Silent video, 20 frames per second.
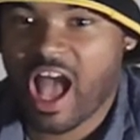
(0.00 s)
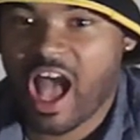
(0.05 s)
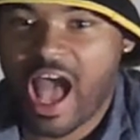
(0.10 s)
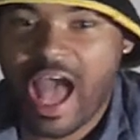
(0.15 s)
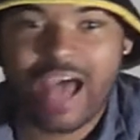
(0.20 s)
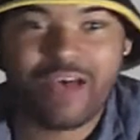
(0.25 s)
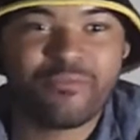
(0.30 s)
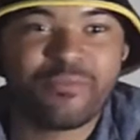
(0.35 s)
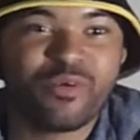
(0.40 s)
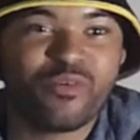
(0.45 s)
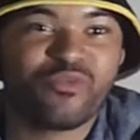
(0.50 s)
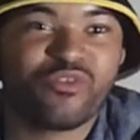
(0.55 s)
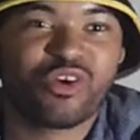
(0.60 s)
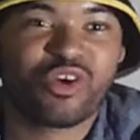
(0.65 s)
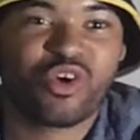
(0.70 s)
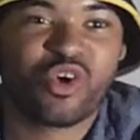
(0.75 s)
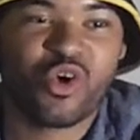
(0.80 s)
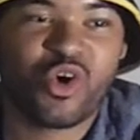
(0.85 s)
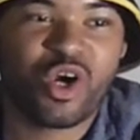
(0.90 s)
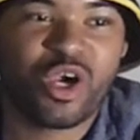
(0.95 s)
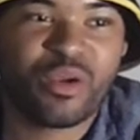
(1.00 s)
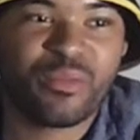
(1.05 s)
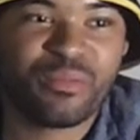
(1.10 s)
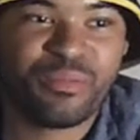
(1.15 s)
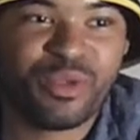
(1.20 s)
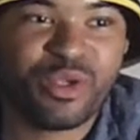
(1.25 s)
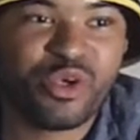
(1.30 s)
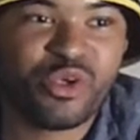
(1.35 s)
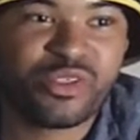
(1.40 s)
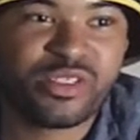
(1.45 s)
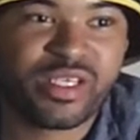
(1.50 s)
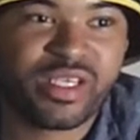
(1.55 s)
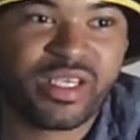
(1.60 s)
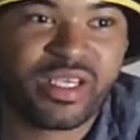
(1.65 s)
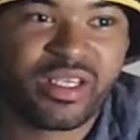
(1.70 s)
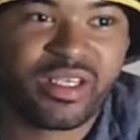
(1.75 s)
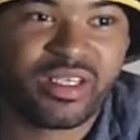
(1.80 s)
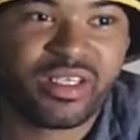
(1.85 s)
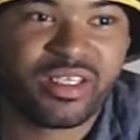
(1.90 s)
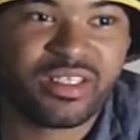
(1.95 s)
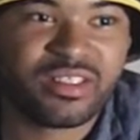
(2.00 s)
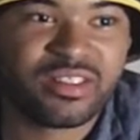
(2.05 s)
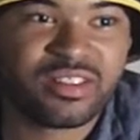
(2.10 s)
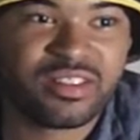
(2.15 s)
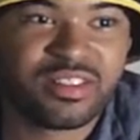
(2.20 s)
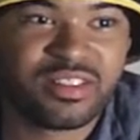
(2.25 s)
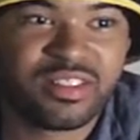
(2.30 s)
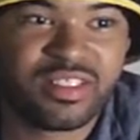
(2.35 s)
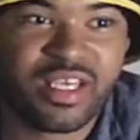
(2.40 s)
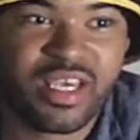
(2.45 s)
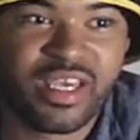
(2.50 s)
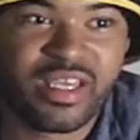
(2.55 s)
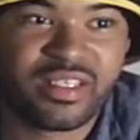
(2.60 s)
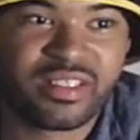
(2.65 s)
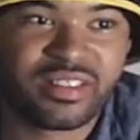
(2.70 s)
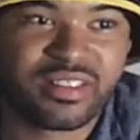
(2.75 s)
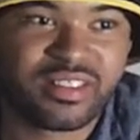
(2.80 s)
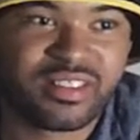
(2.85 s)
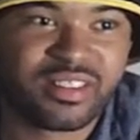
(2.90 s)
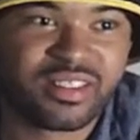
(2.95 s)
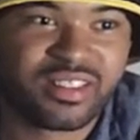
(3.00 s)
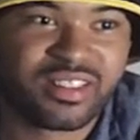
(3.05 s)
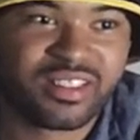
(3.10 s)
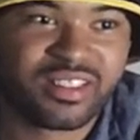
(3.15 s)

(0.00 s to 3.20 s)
I've been recording music since